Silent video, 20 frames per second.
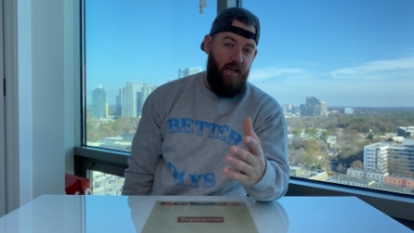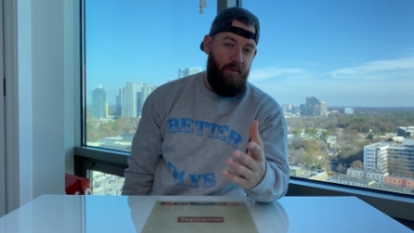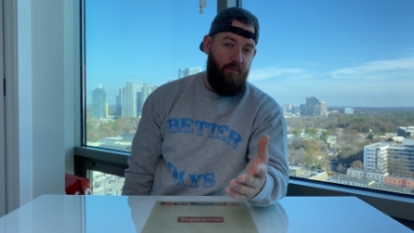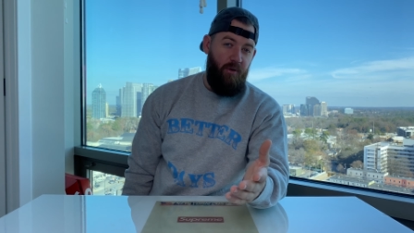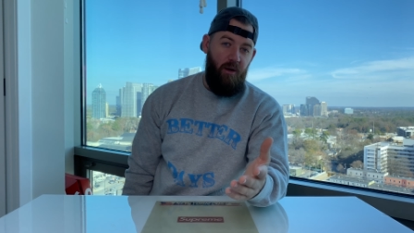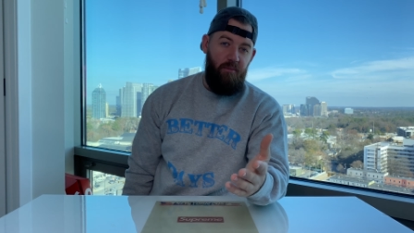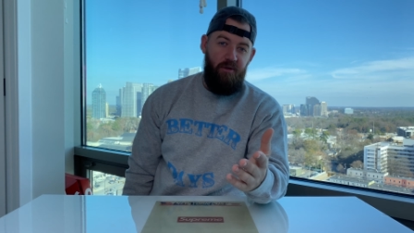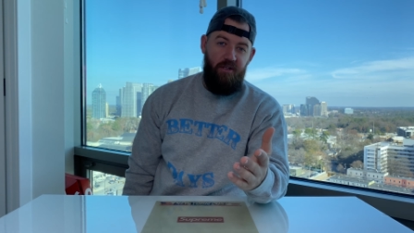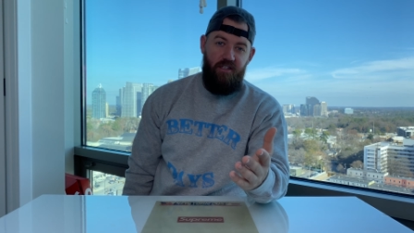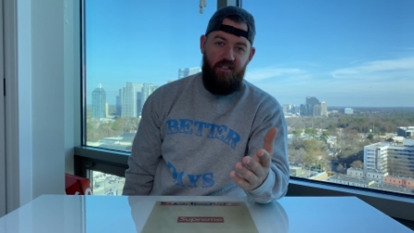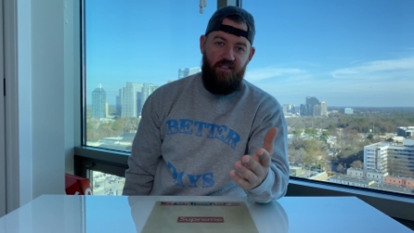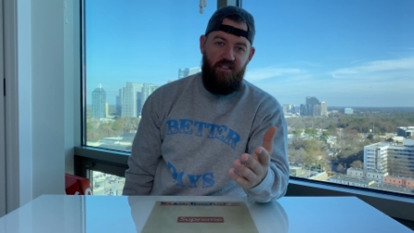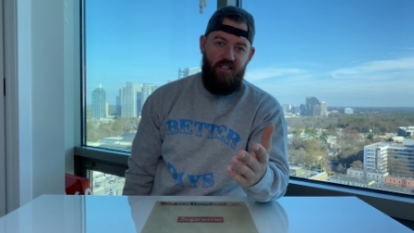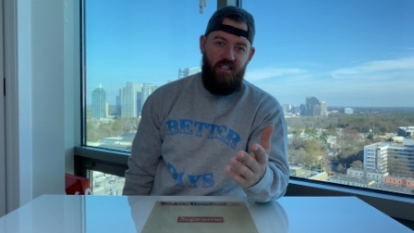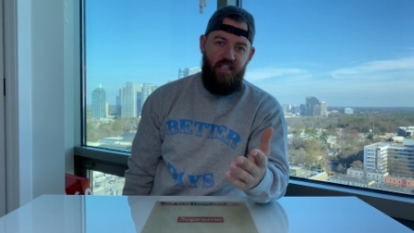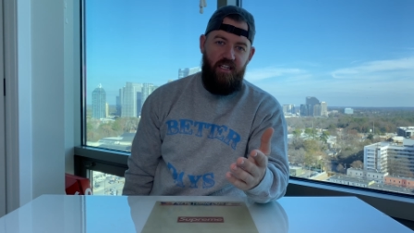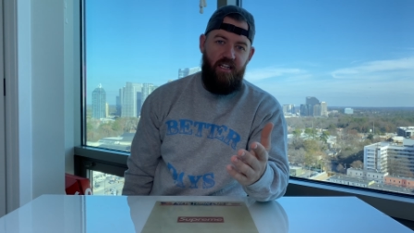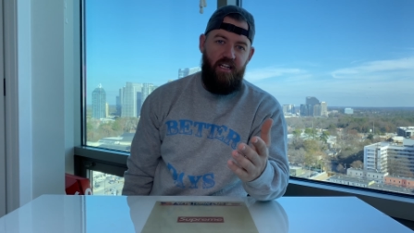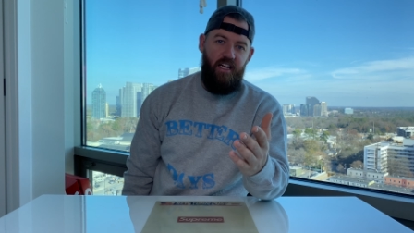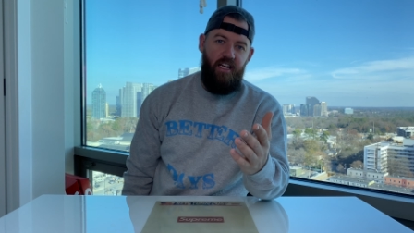It probably doesn't
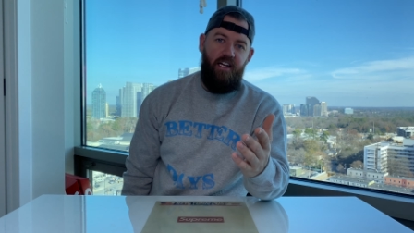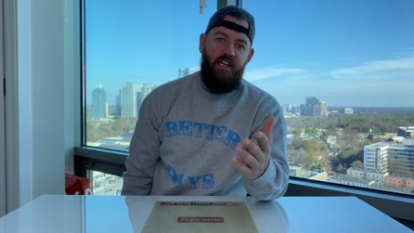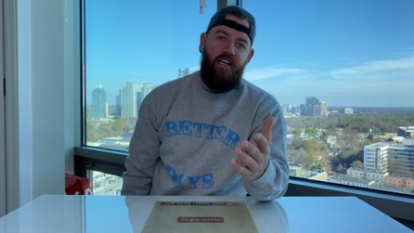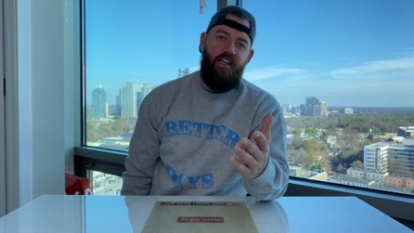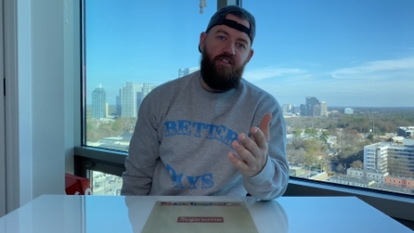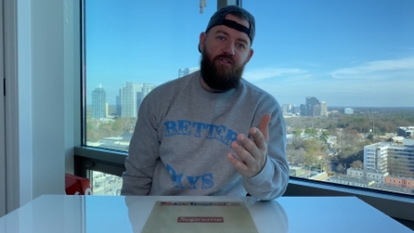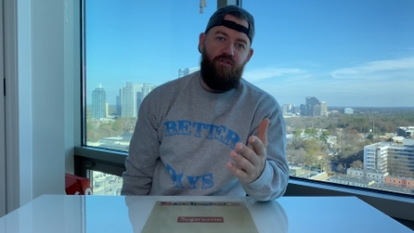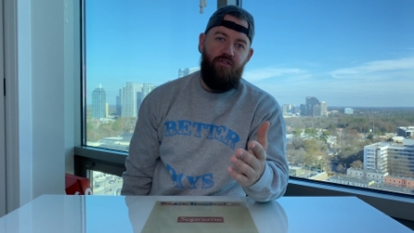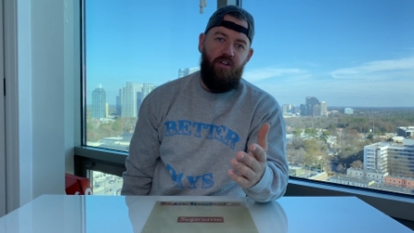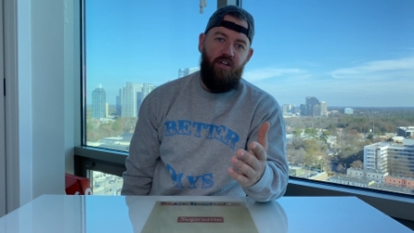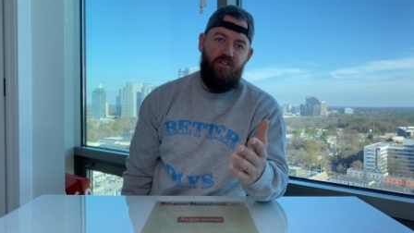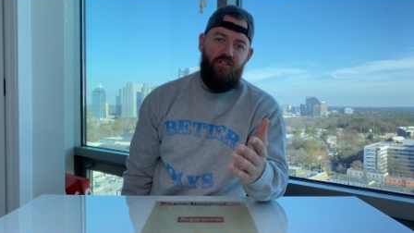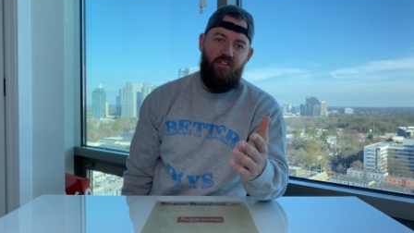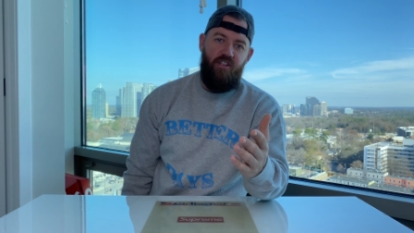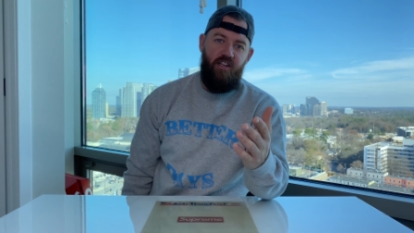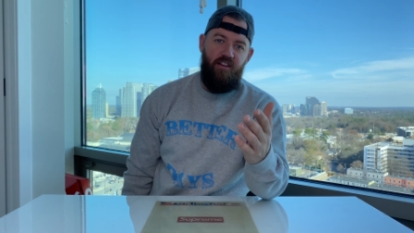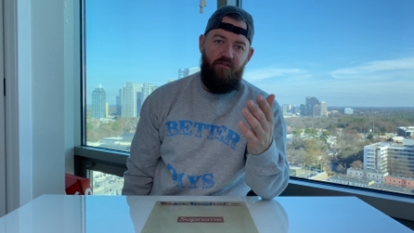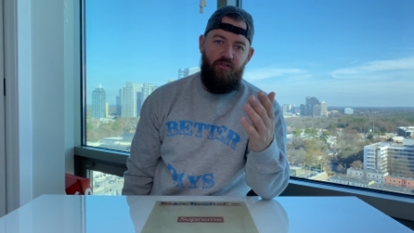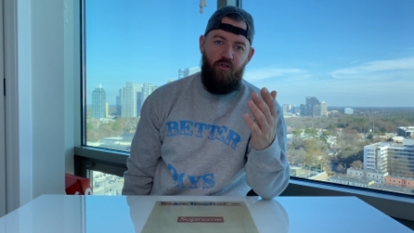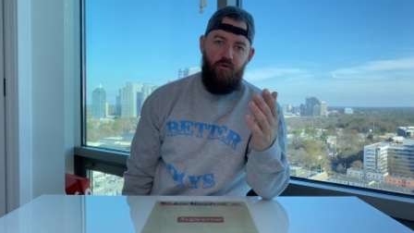need any
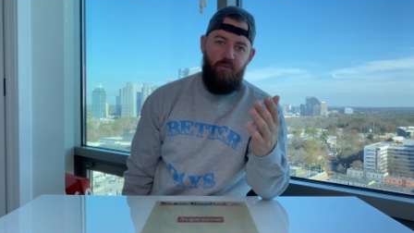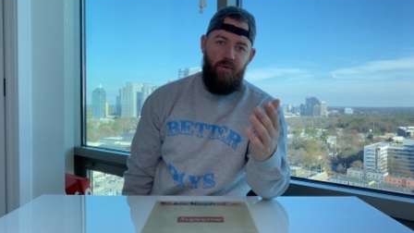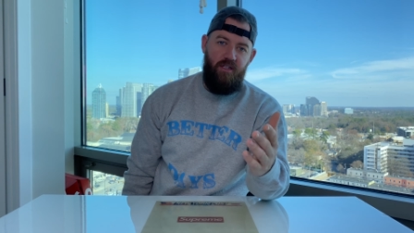introduction if you've